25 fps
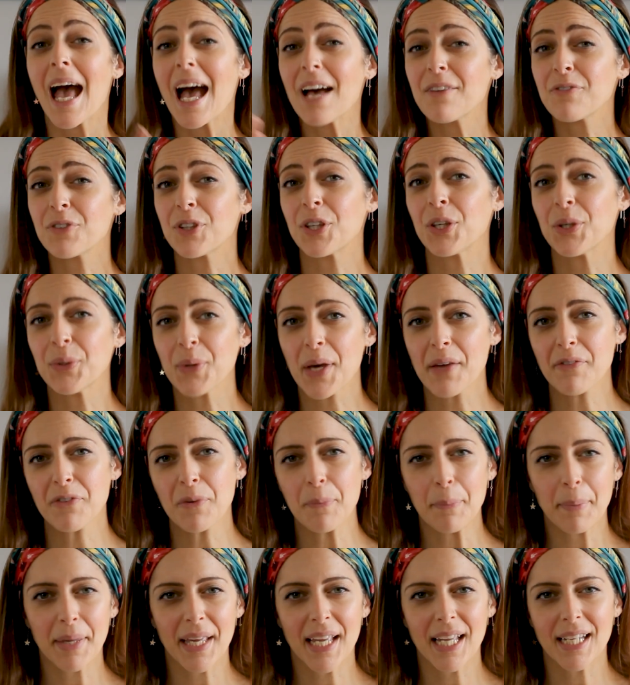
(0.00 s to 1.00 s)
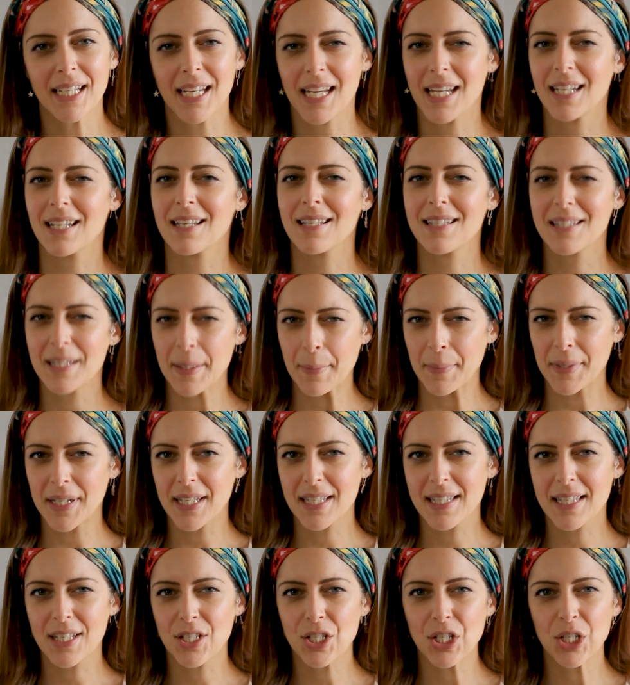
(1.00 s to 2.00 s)
Have you ever been in a
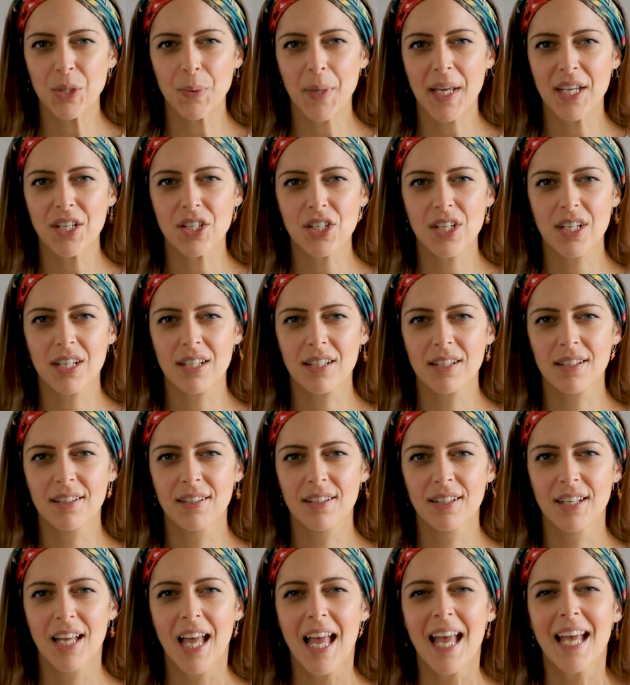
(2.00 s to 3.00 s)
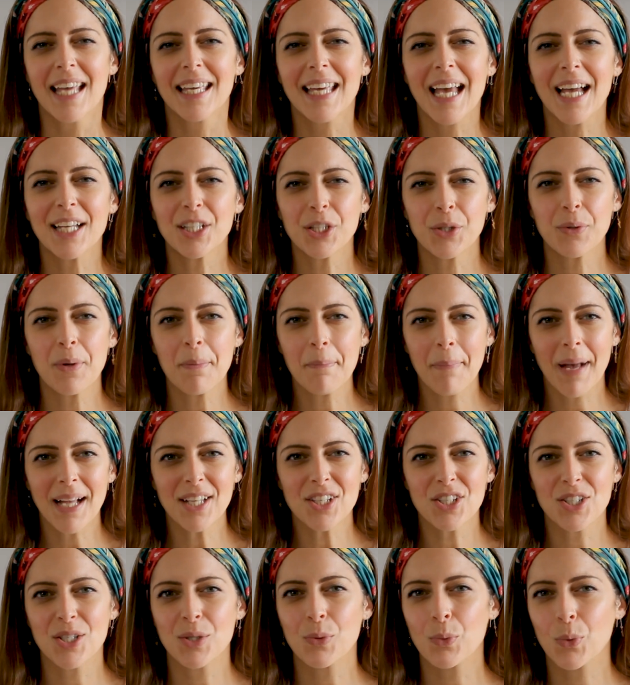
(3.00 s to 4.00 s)
similar situation? Can you
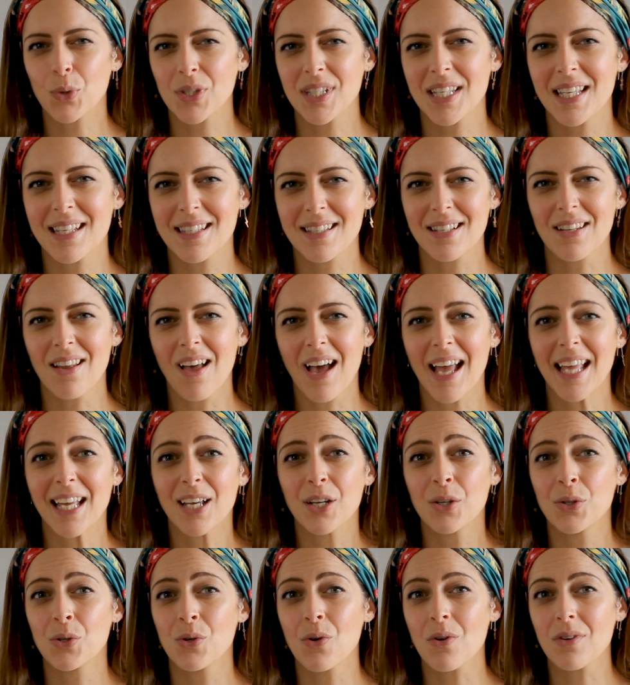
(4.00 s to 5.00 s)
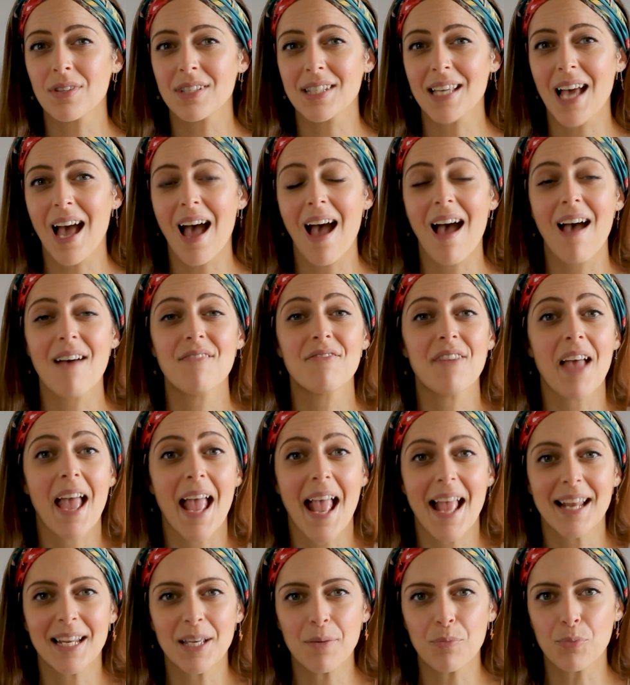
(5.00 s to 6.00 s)
imagine what it's like not to have
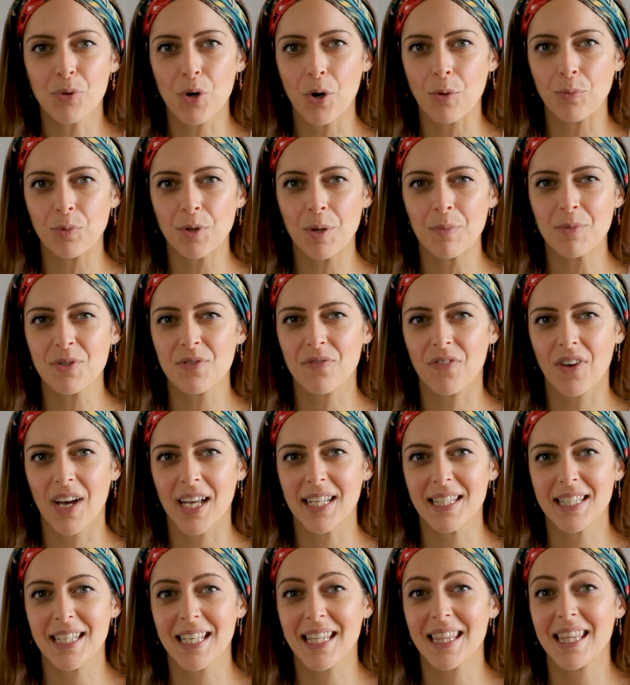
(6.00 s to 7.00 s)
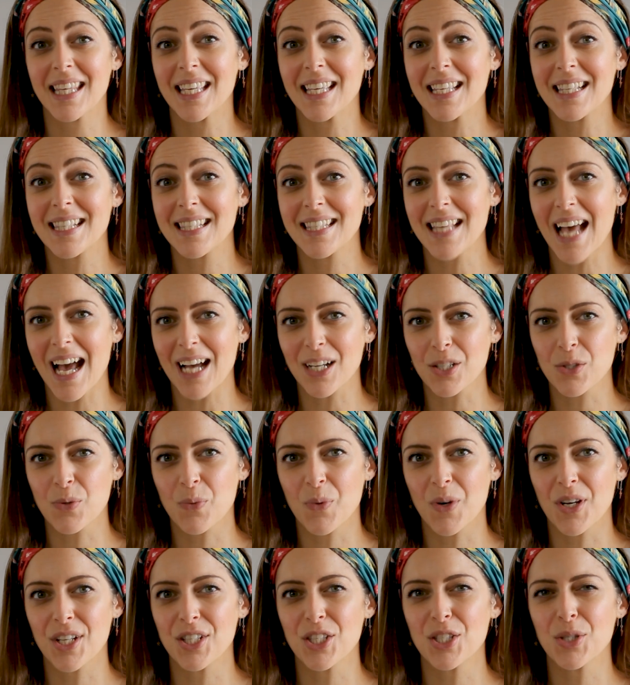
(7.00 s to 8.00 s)
any problems finding the exact
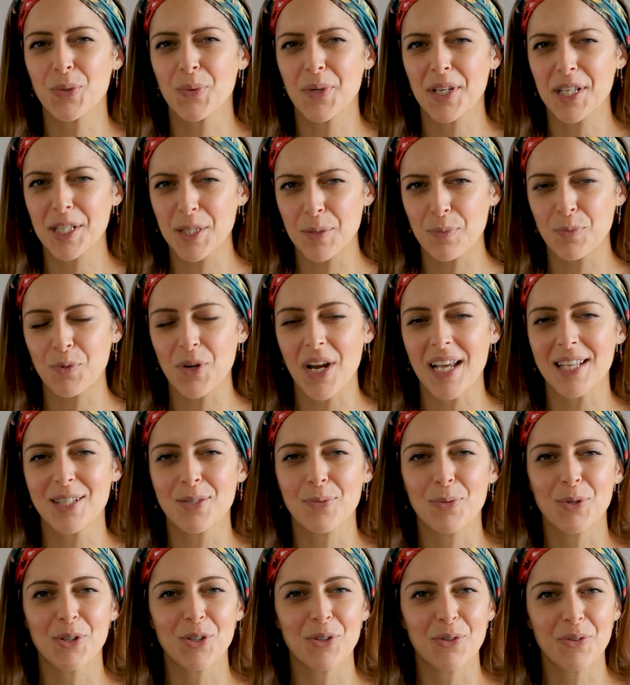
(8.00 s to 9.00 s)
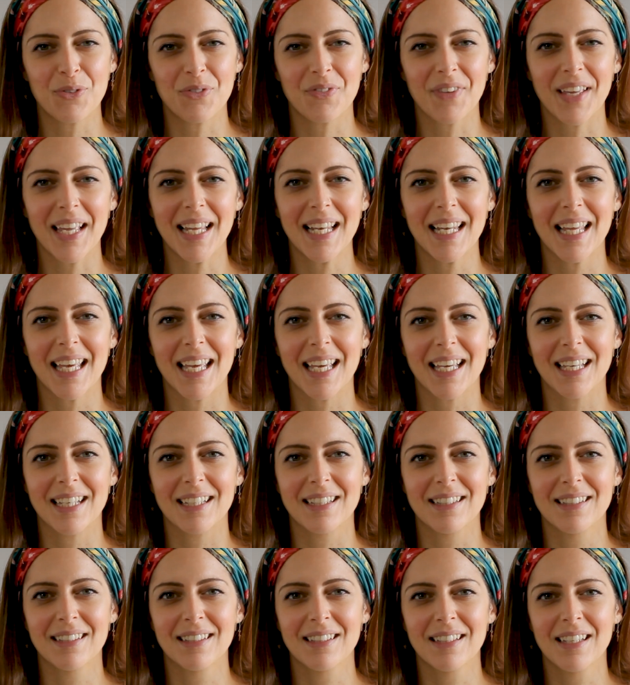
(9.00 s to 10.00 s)
word to express what you're
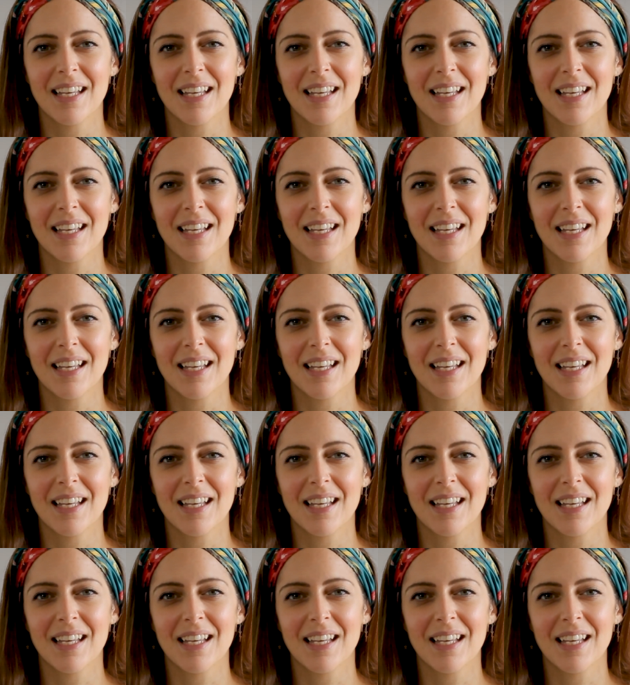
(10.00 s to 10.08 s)
feeling?